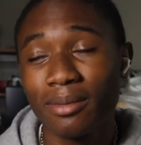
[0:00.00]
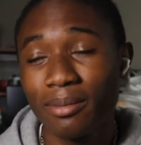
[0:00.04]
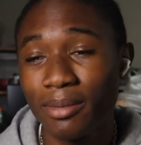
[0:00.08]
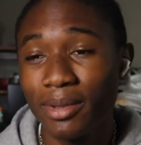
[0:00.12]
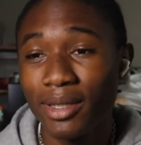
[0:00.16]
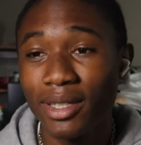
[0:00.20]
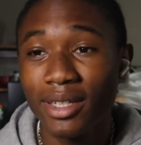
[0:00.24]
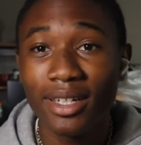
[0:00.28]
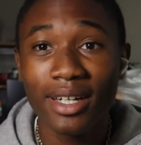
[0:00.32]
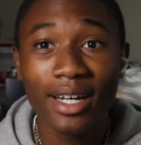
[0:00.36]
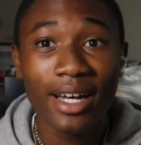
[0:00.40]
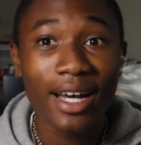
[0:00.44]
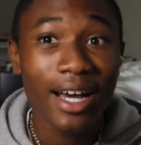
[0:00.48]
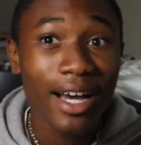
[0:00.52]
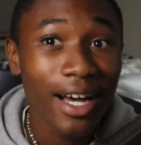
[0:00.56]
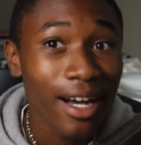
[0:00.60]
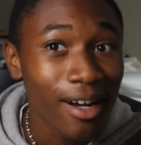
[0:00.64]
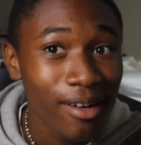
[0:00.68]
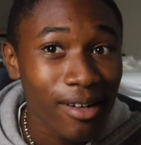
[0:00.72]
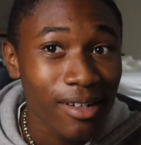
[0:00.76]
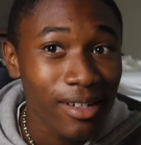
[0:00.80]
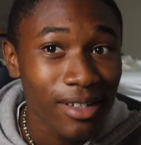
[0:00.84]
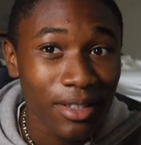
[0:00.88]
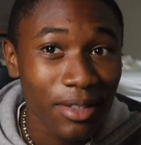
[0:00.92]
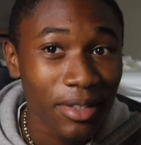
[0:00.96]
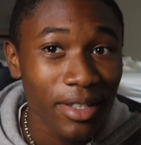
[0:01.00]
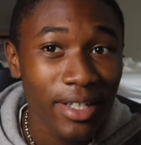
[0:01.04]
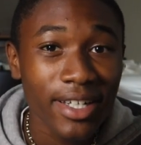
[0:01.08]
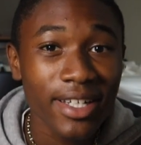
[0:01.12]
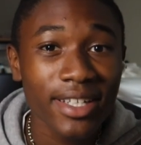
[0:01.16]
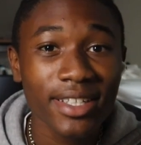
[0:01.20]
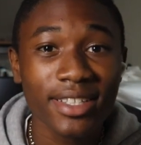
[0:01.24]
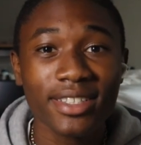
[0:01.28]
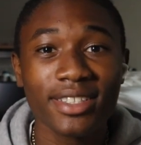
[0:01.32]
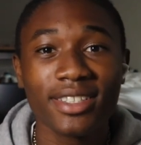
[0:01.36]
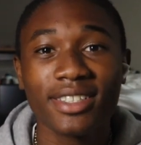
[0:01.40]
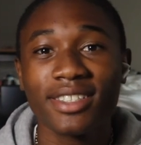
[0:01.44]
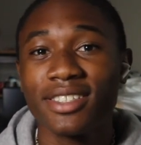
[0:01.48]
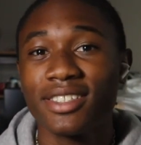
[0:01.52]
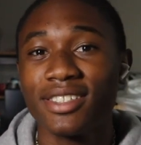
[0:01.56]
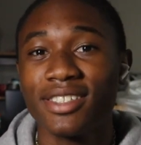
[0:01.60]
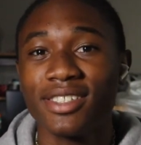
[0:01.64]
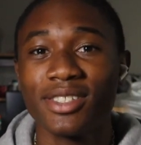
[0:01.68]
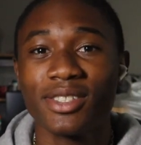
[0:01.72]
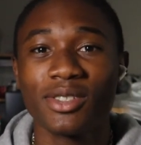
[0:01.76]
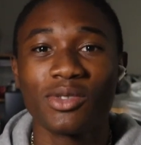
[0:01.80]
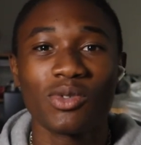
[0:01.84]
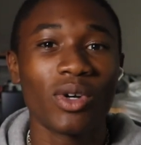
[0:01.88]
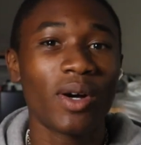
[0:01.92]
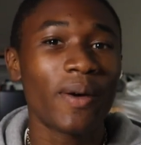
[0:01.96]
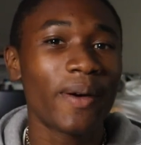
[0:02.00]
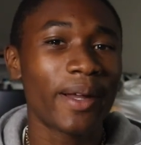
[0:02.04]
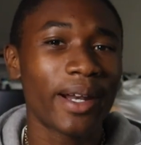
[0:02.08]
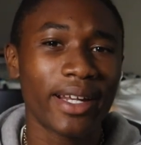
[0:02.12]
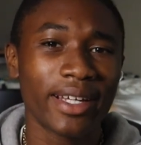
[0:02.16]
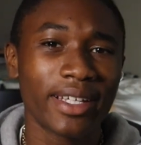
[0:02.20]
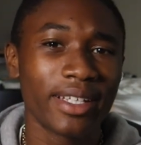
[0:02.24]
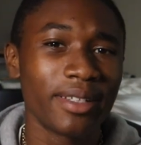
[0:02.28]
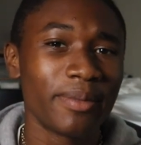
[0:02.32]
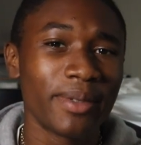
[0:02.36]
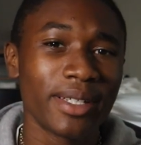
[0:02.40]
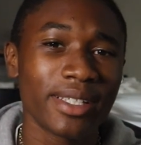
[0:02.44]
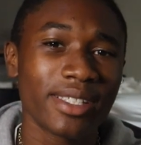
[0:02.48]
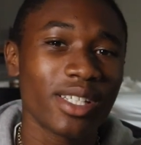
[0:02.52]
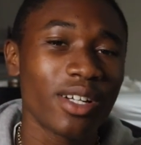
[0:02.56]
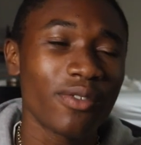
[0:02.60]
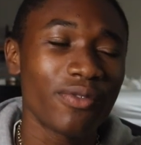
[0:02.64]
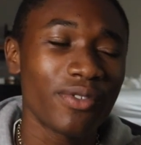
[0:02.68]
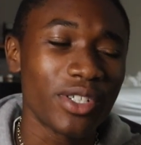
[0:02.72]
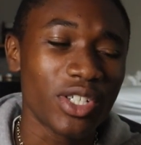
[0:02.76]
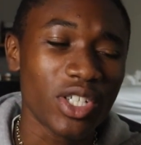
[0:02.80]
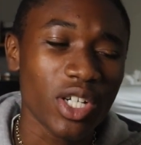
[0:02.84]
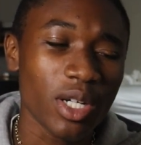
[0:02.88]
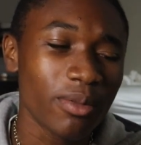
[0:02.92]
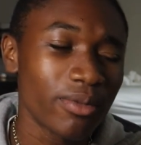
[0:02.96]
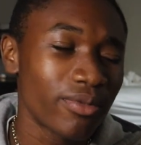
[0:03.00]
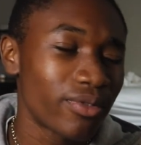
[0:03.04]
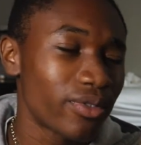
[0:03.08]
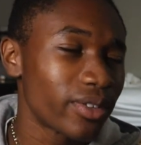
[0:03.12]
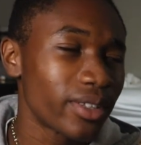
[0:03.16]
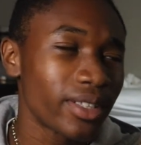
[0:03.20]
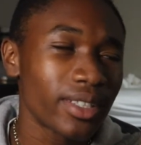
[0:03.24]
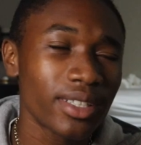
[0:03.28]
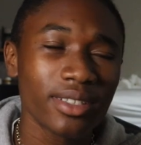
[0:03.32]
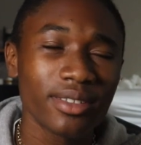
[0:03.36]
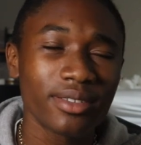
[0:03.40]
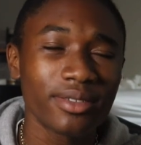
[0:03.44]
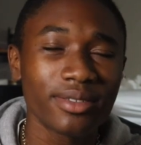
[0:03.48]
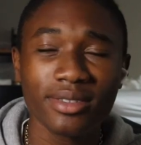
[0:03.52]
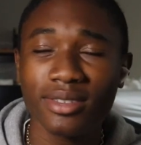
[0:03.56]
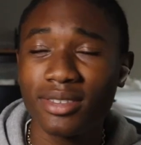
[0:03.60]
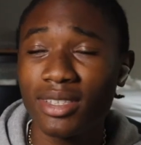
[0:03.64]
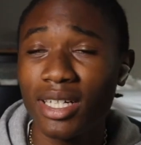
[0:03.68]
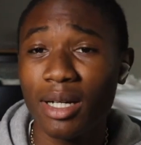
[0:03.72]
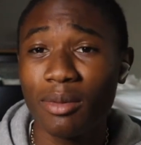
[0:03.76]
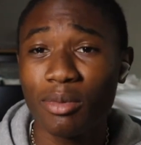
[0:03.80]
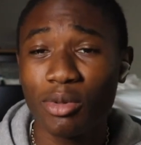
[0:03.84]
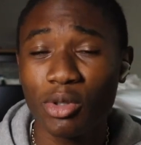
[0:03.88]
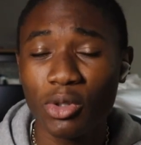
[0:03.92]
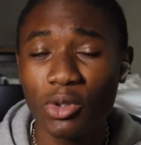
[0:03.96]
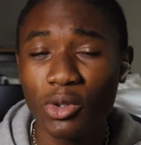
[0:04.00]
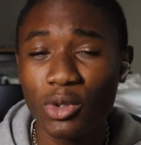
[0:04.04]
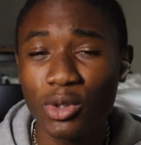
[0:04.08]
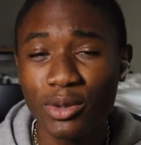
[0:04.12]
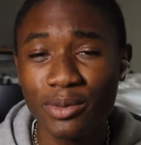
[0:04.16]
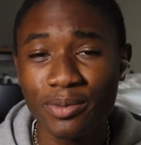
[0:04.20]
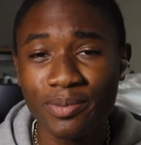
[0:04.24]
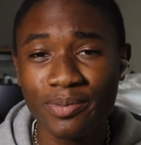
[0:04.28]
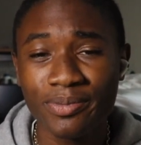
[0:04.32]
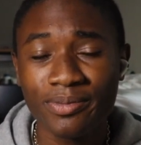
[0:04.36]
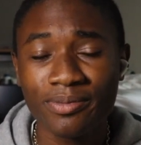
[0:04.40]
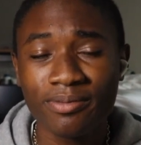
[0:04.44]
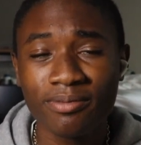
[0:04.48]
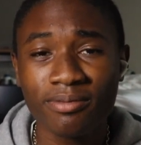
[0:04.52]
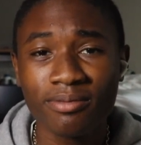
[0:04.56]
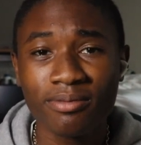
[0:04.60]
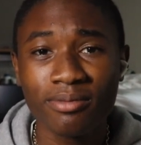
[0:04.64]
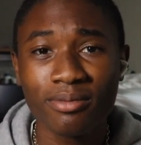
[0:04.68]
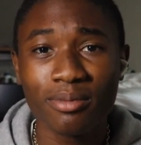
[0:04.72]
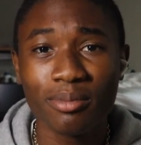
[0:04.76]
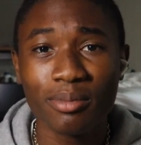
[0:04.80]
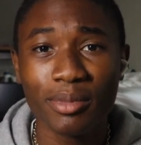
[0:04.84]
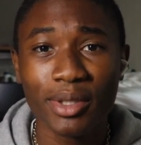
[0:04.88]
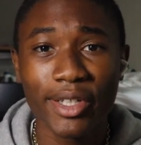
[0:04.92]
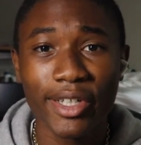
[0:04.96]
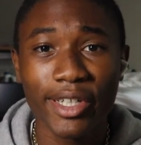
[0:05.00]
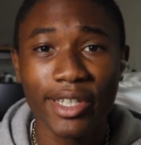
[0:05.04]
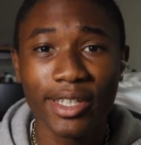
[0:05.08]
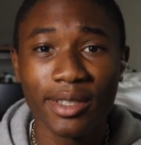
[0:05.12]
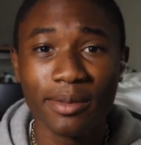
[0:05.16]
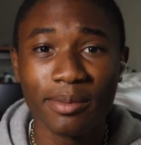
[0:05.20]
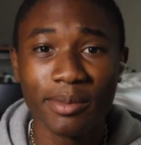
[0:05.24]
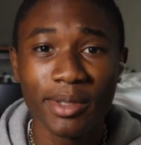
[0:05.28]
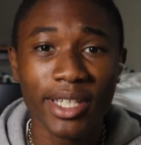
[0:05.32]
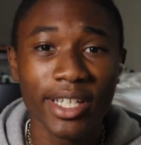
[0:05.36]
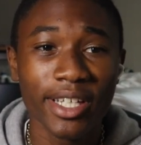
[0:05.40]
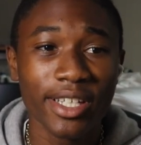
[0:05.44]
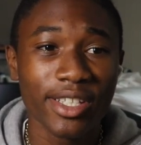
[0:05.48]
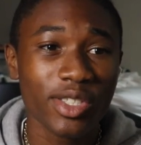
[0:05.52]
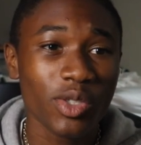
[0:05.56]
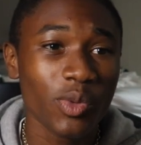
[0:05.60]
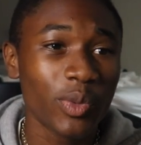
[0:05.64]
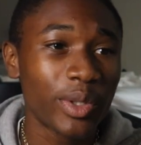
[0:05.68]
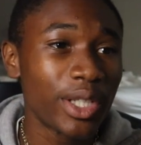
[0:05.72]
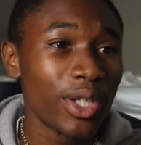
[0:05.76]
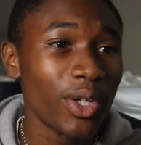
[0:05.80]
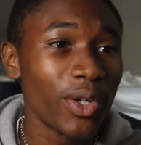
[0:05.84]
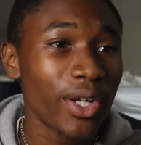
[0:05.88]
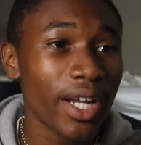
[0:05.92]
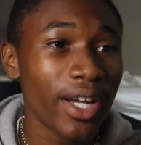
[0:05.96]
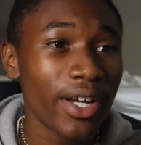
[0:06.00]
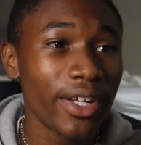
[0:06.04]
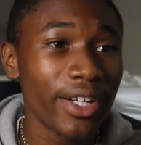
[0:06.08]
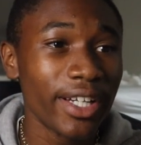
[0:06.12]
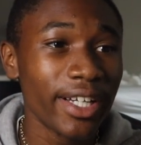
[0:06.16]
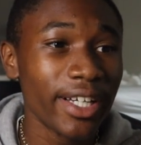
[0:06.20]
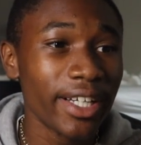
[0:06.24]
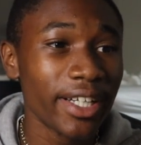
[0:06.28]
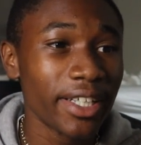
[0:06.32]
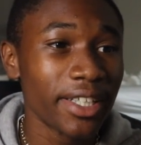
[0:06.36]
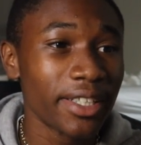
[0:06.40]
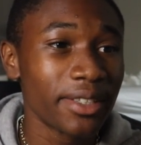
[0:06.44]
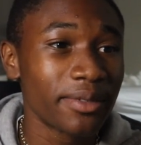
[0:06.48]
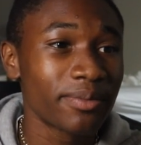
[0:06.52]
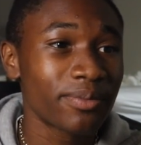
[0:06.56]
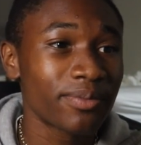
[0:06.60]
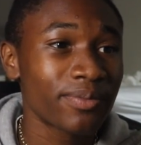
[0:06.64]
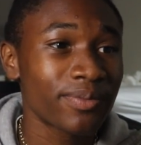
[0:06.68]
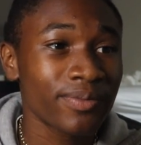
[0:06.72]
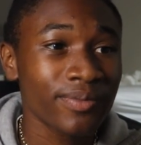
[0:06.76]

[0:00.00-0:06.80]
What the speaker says: But I don't wanna do that, because why would I get myself in trouble for? I'm cool. But yeah, so we go down there,